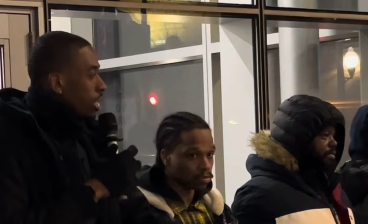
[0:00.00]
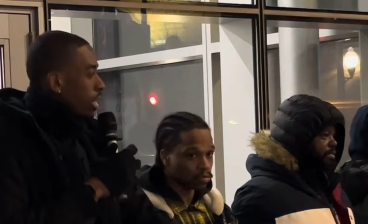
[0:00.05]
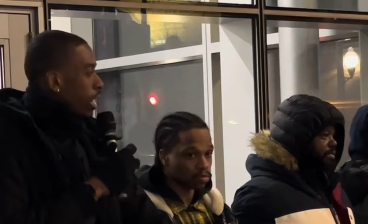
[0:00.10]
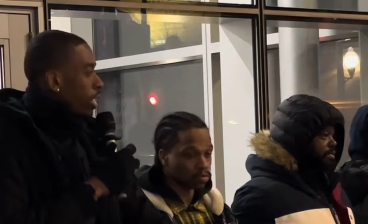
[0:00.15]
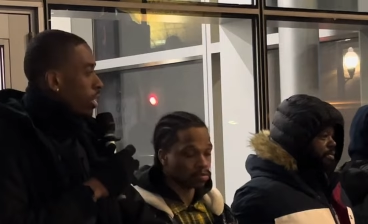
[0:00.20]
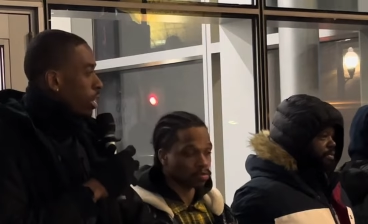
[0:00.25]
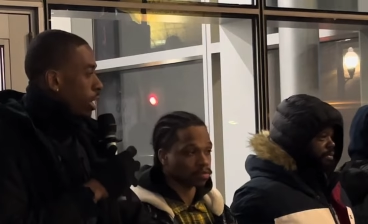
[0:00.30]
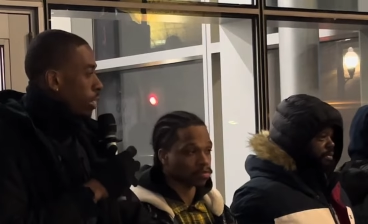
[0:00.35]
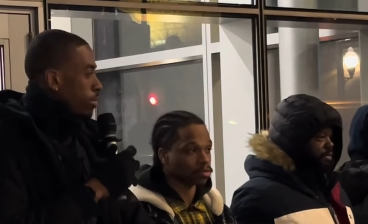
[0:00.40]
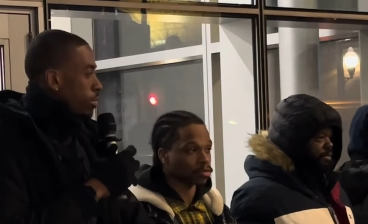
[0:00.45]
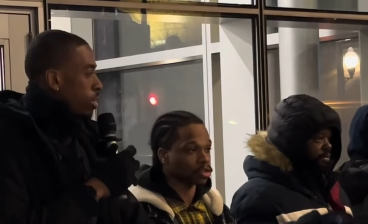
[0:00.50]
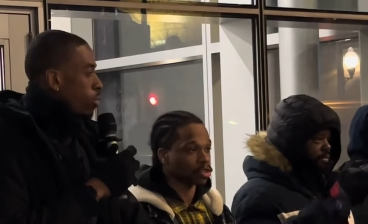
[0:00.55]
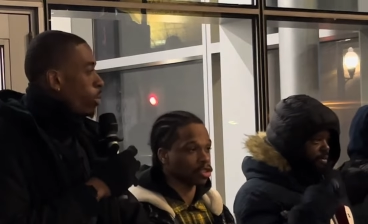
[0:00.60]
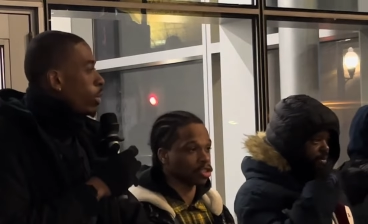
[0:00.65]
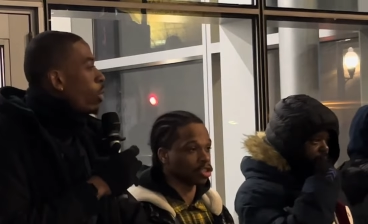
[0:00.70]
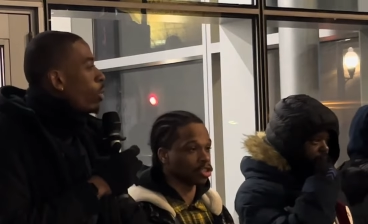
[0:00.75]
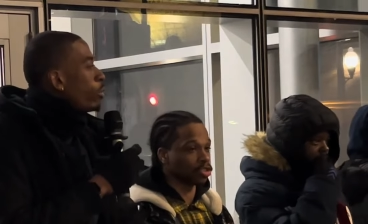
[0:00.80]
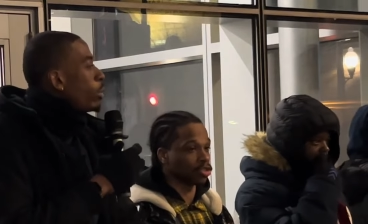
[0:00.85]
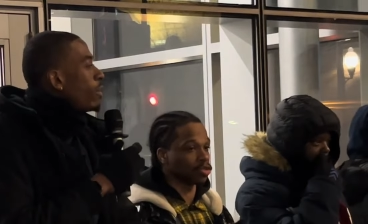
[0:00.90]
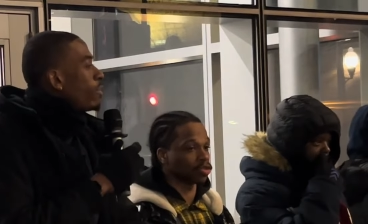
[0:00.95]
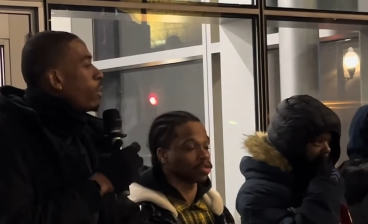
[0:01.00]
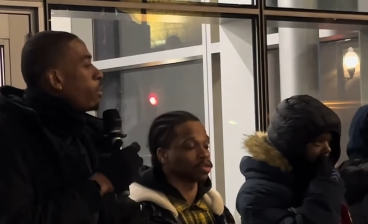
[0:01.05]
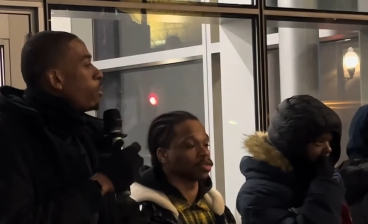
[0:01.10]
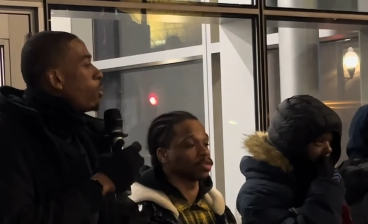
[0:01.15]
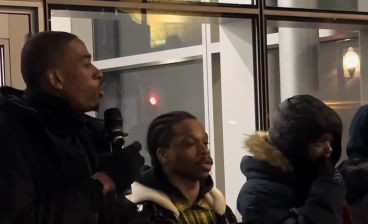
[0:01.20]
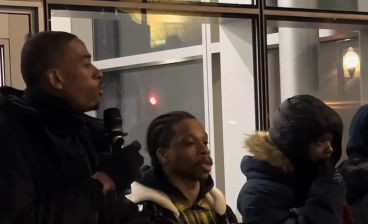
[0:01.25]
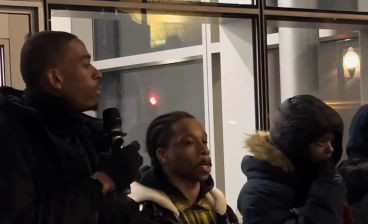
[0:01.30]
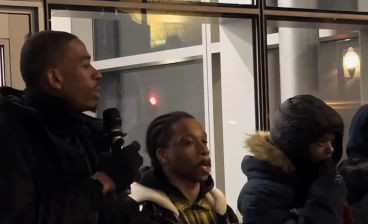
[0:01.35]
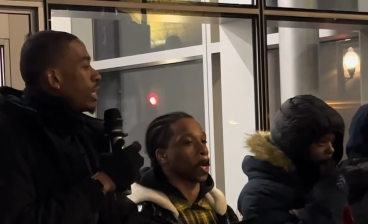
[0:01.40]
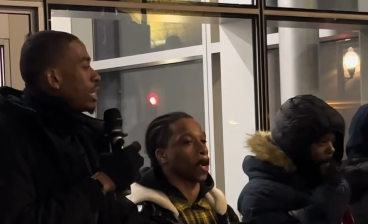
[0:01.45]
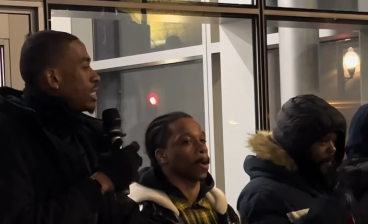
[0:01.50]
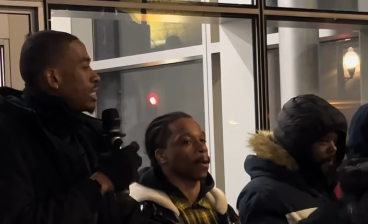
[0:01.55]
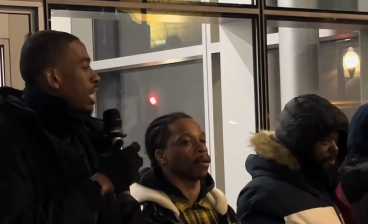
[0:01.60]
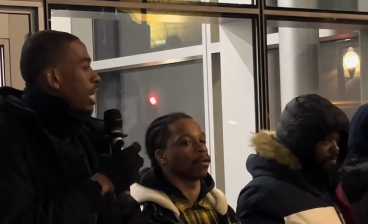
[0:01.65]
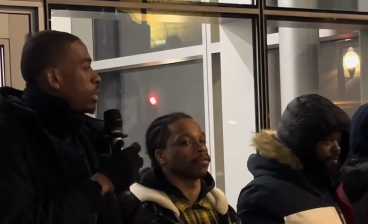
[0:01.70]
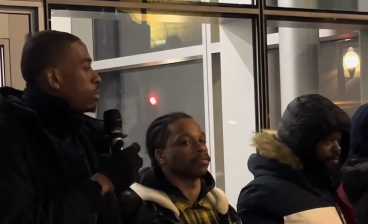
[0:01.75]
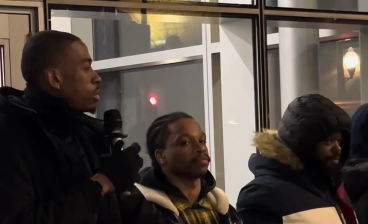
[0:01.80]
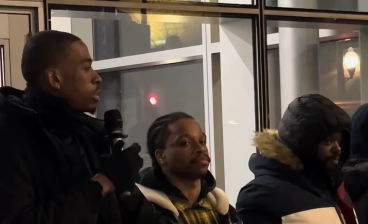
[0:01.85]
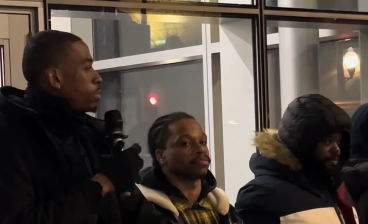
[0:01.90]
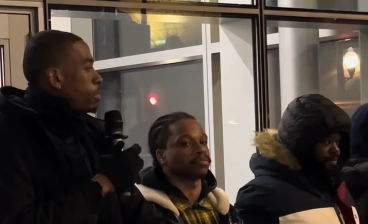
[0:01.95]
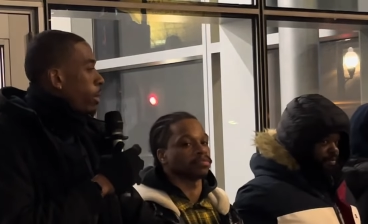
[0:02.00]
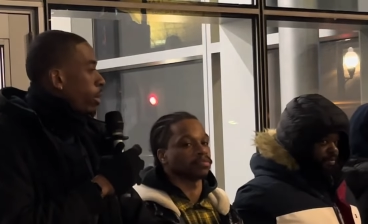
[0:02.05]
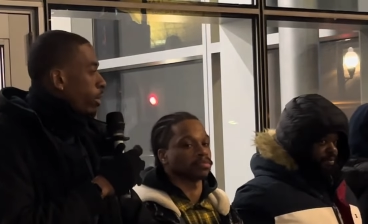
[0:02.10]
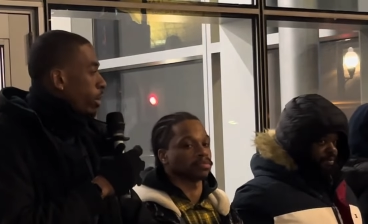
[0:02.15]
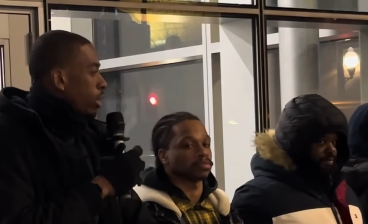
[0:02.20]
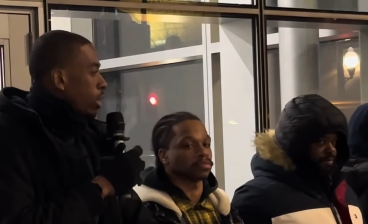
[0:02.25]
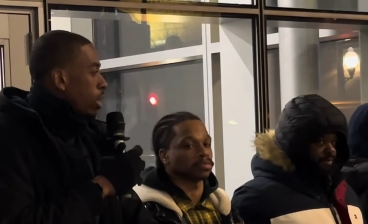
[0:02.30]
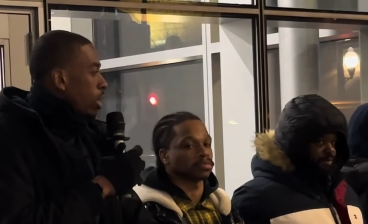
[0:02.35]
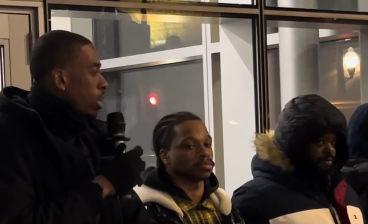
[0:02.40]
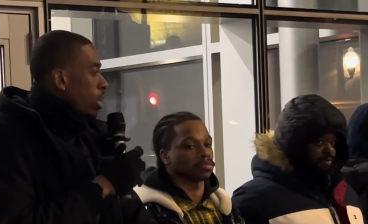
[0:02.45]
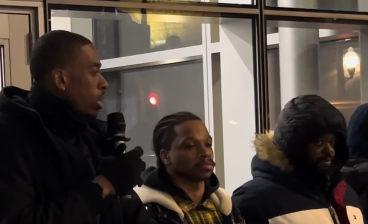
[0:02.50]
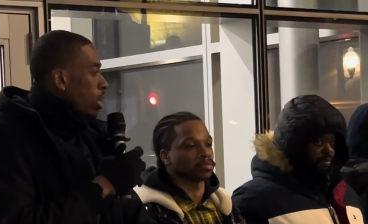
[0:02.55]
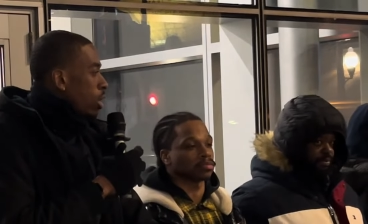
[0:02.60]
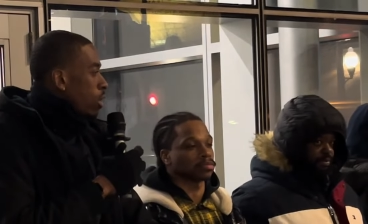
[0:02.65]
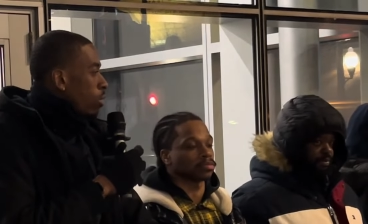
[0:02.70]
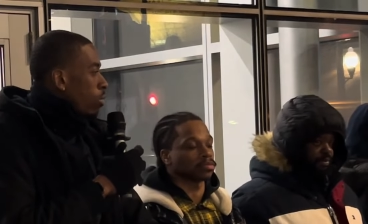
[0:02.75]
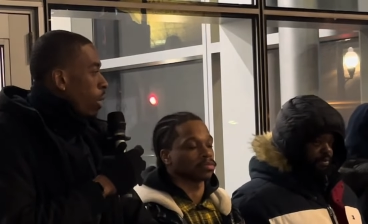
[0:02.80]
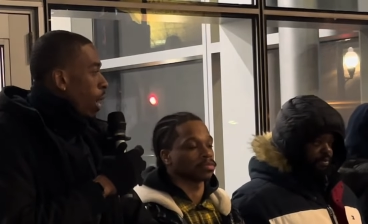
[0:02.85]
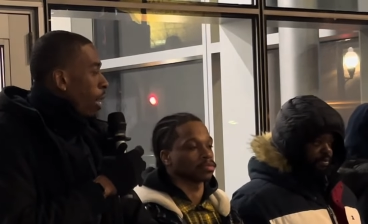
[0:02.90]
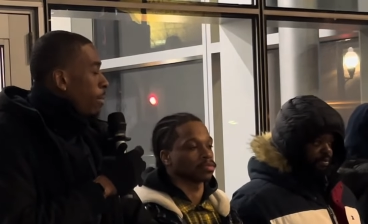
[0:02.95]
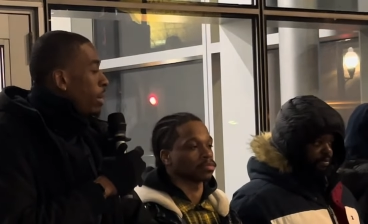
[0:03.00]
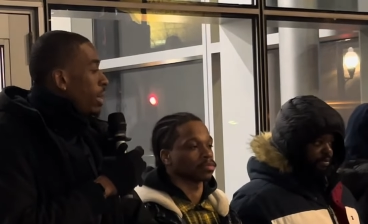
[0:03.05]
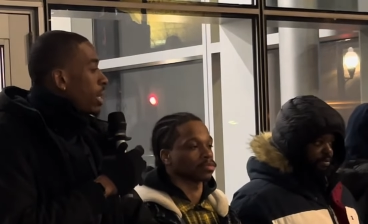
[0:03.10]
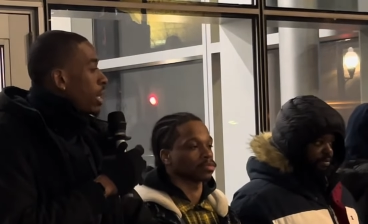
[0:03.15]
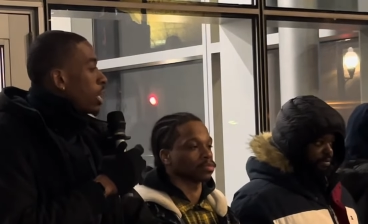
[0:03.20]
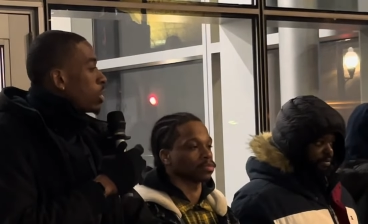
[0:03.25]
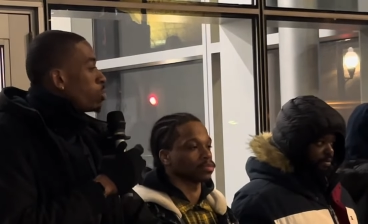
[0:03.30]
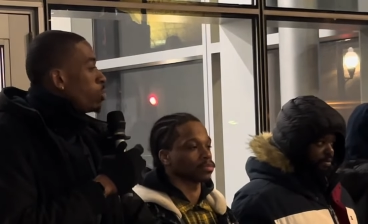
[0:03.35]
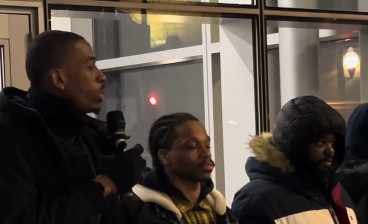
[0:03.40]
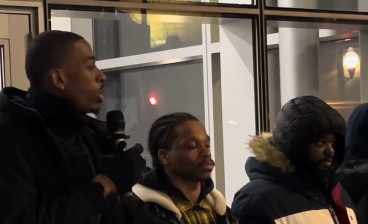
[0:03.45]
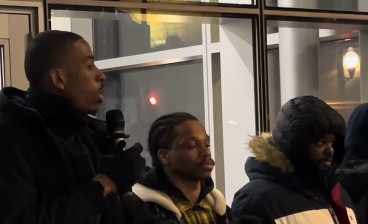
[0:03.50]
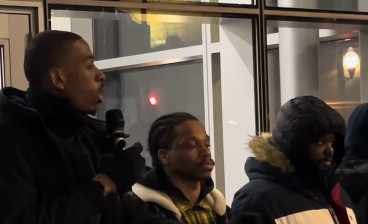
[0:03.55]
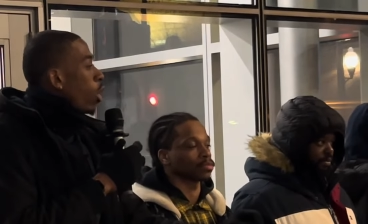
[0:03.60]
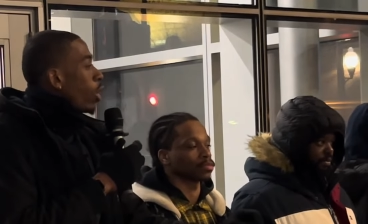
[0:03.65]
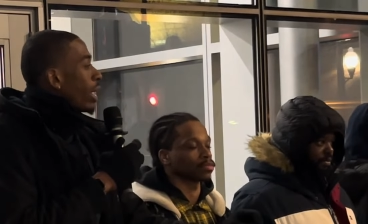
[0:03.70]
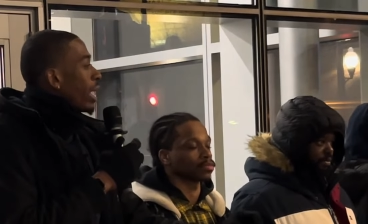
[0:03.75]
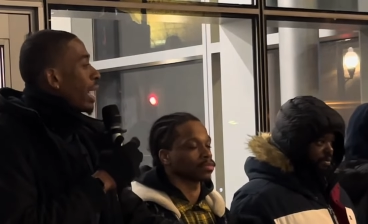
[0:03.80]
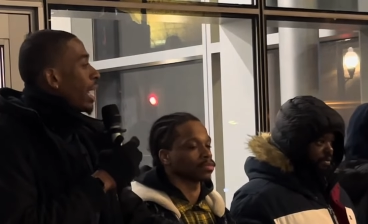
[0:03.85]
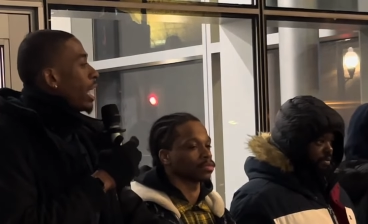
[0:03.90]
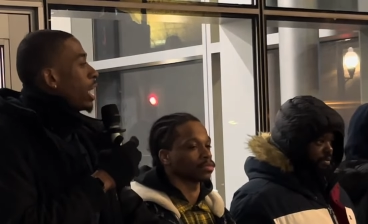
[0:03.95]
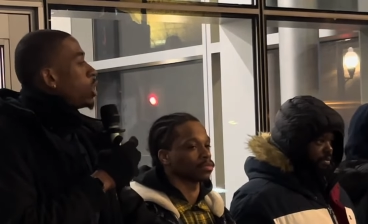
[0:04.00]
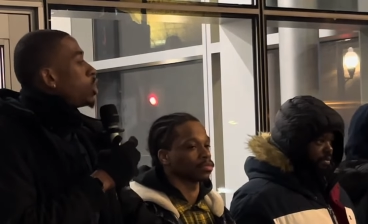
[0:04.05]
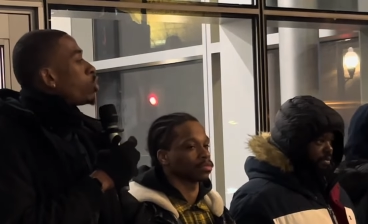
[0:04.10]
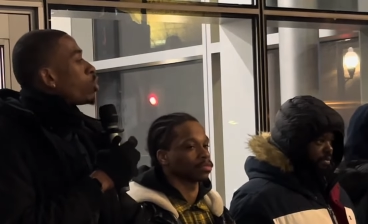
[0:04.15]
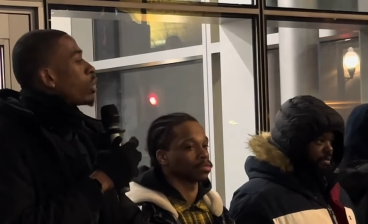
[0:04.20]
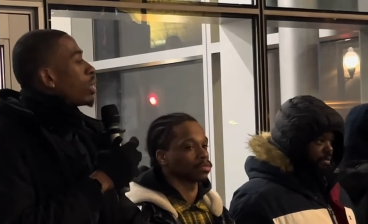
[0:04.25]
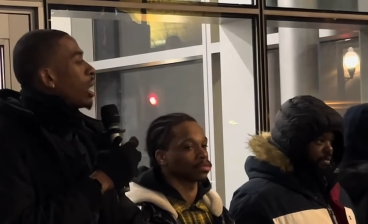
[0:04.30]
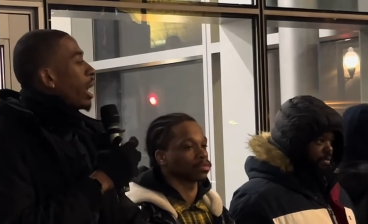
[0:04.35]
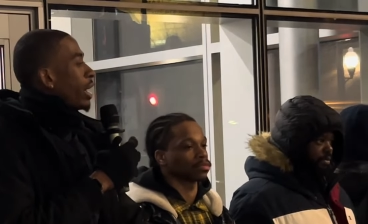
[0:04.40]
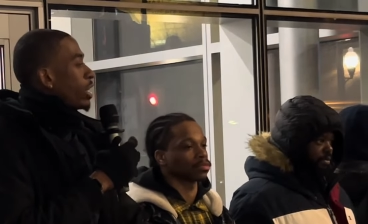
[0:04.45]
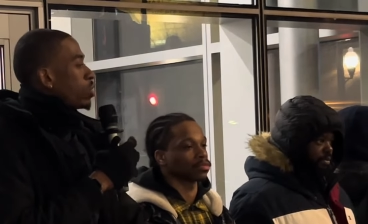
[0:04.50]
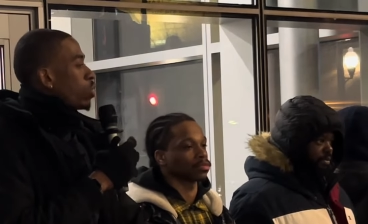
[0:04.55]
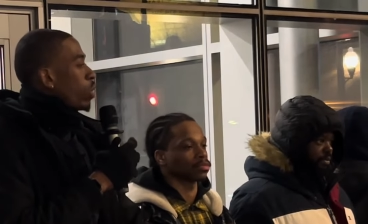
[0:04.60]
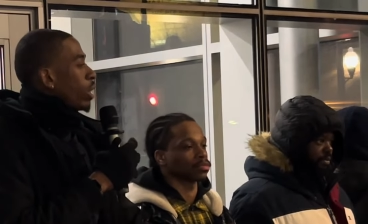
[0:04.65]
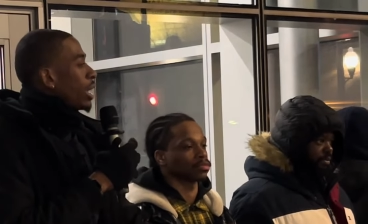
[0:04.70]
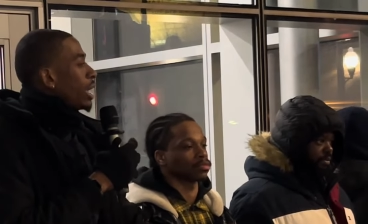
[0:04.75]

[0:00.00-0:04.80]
Speaker 1: in their lips. We don't even move in the same spirit right? Because we are Israelites or